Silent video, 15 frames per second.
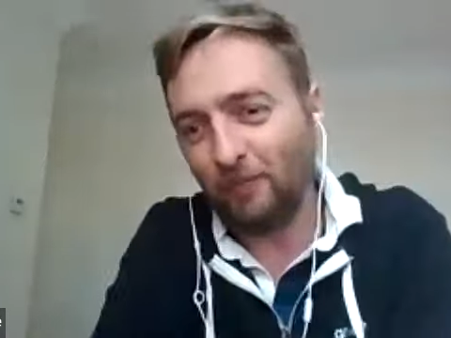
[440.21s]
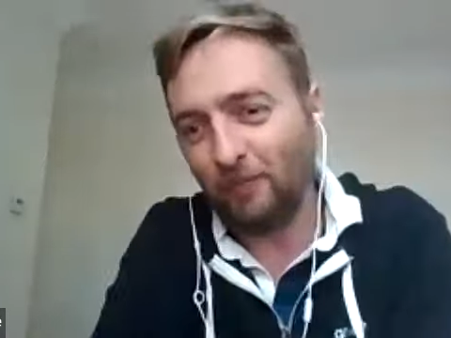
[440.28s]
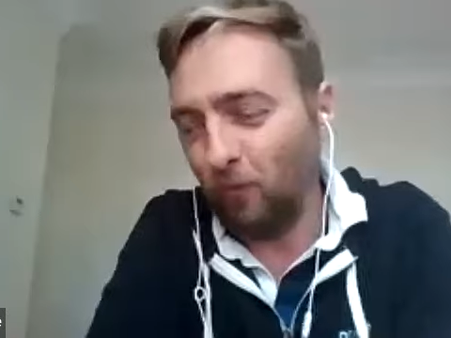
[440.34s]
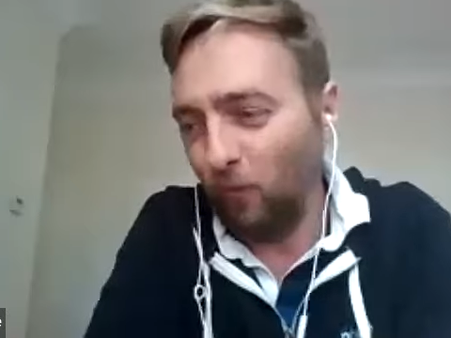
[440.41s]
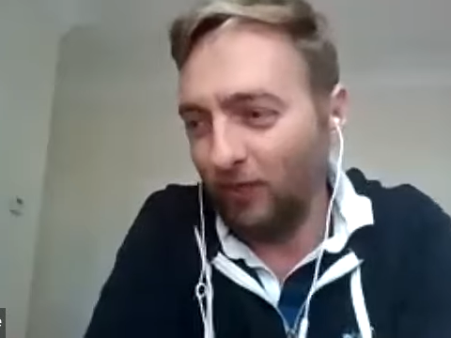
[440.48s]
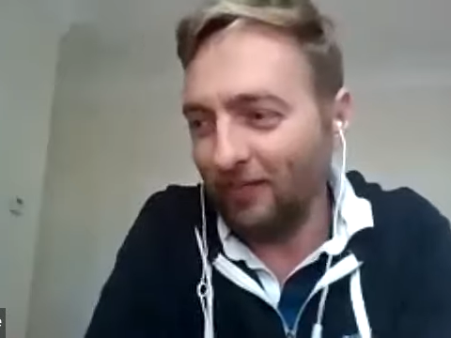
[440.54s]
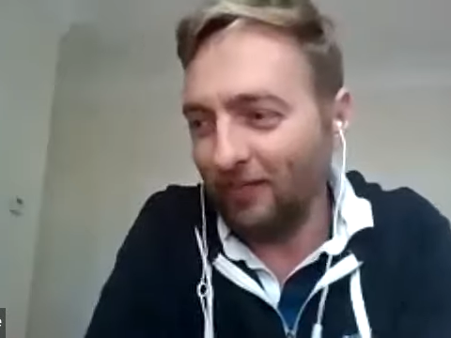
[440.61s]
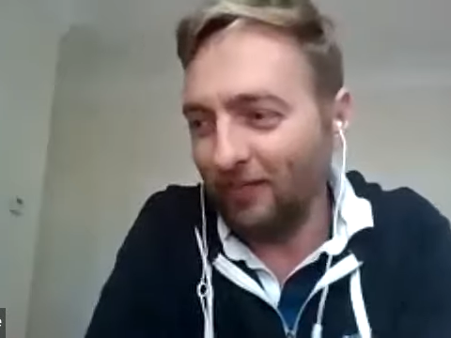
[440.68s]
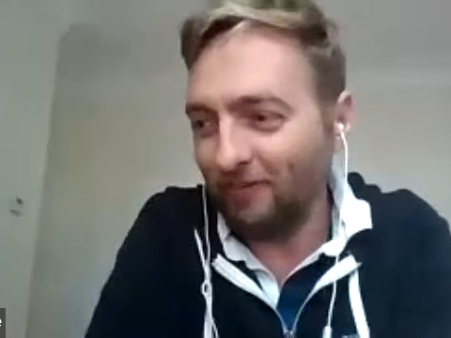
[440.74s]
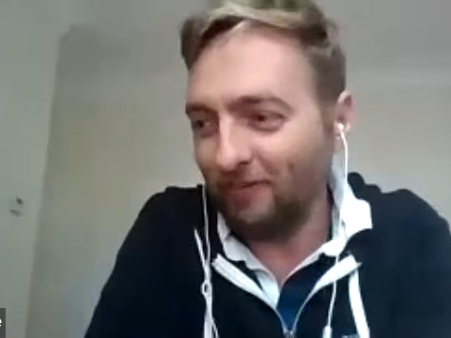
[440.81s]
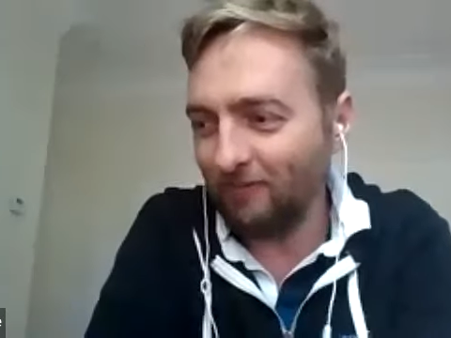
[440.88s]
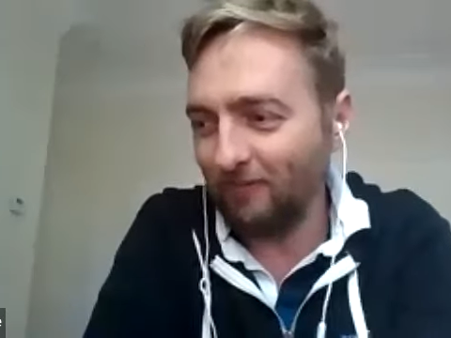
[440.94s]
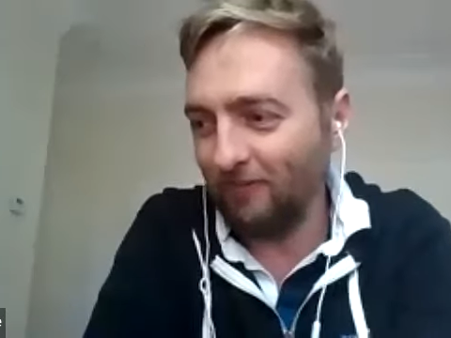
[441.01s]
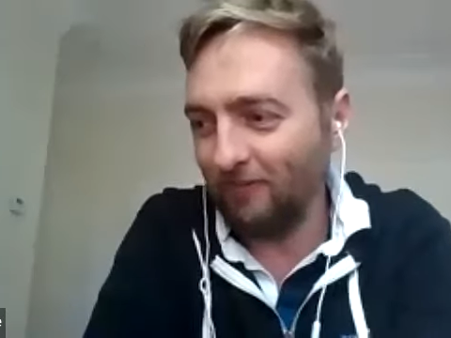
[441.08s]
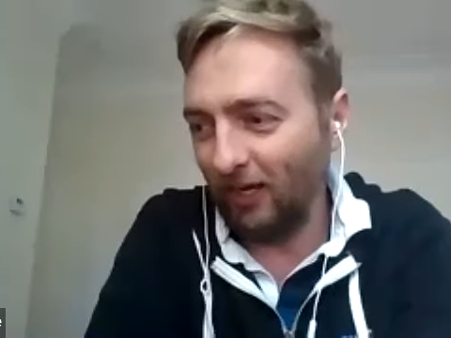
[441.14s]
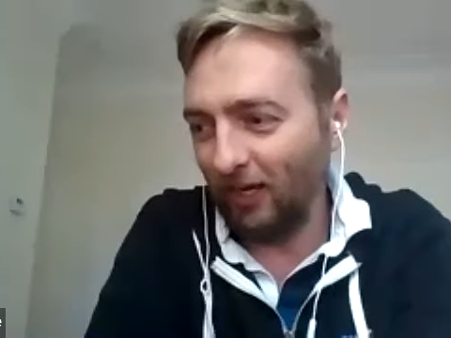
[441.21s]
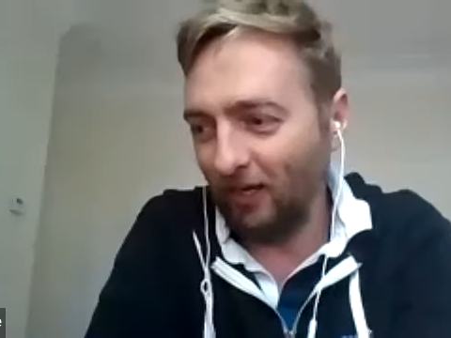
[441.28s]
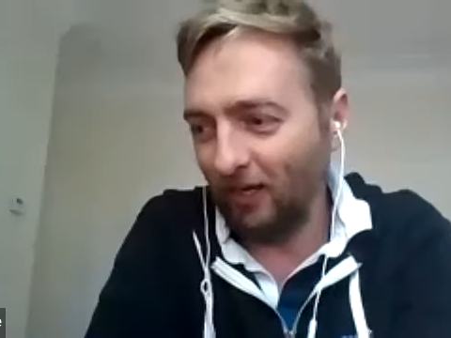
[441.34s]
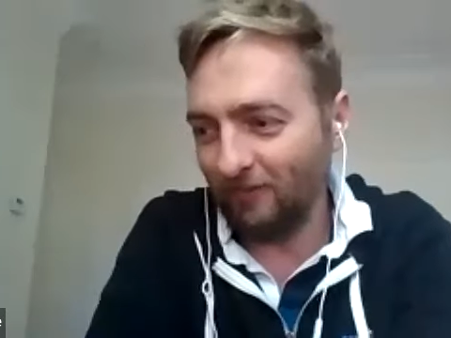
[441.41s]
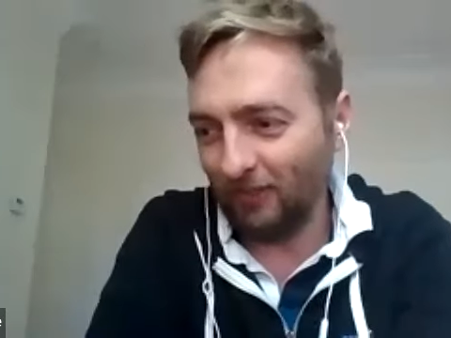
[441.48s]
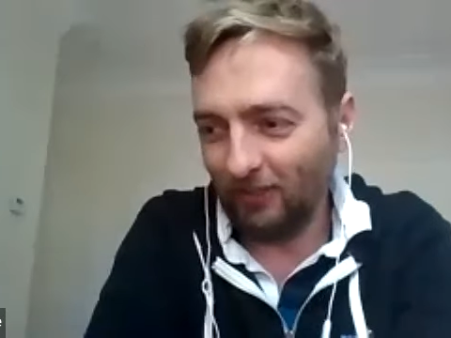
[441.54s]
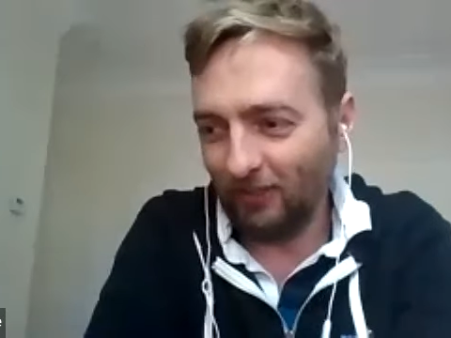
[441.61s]
One is uh,
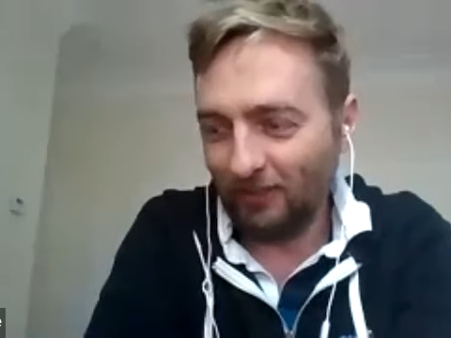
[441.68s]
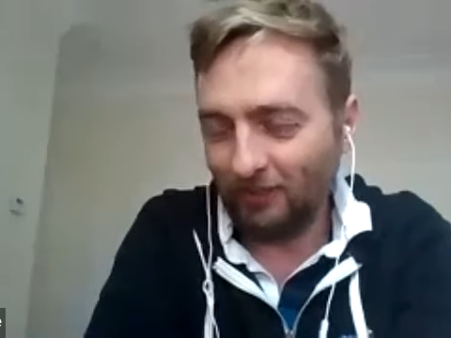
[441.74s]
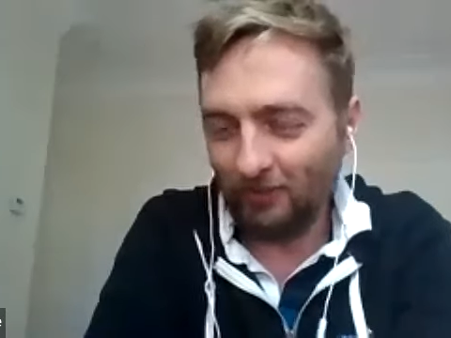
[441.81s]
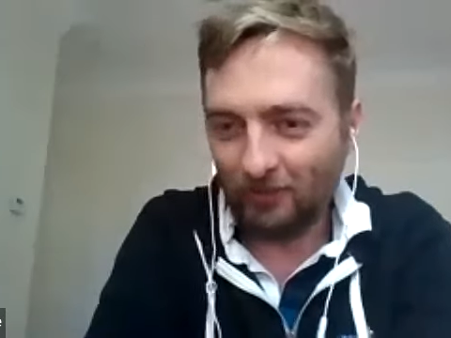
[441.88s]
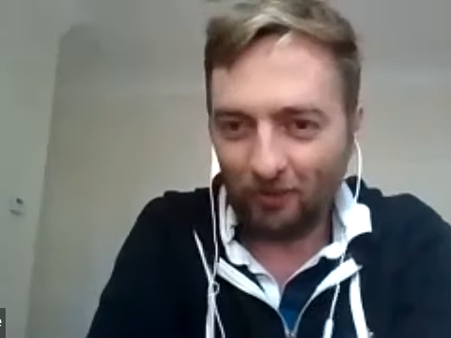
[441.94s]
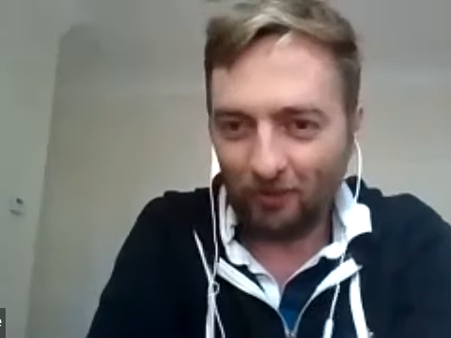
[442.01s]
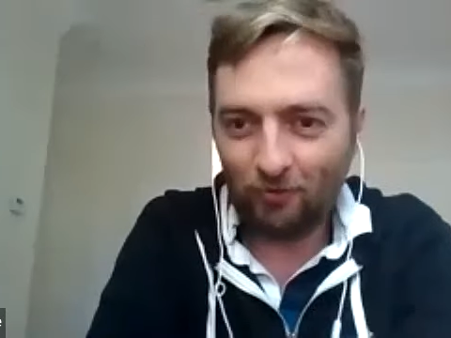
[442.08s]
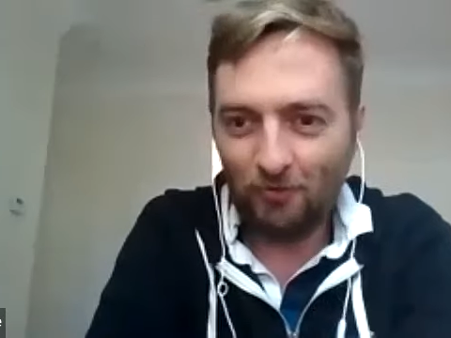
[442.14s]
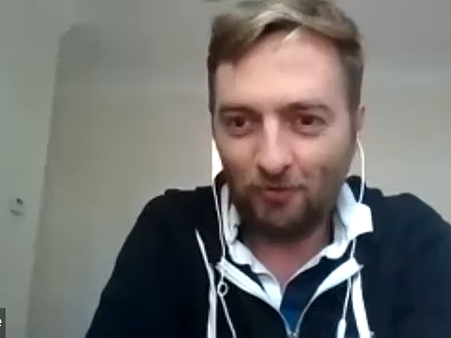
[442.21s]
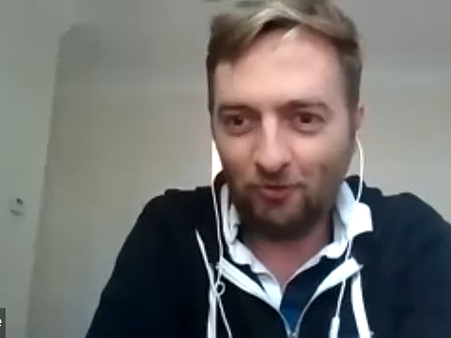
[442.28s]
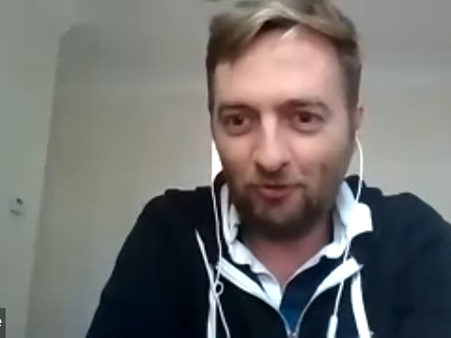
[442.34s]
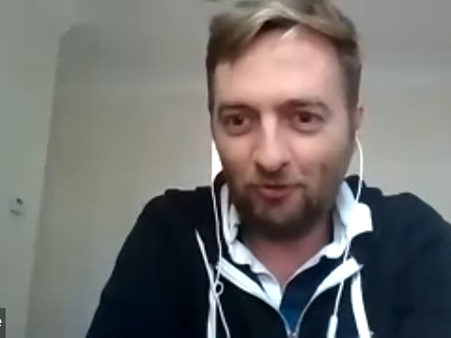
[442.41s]
delight your customers,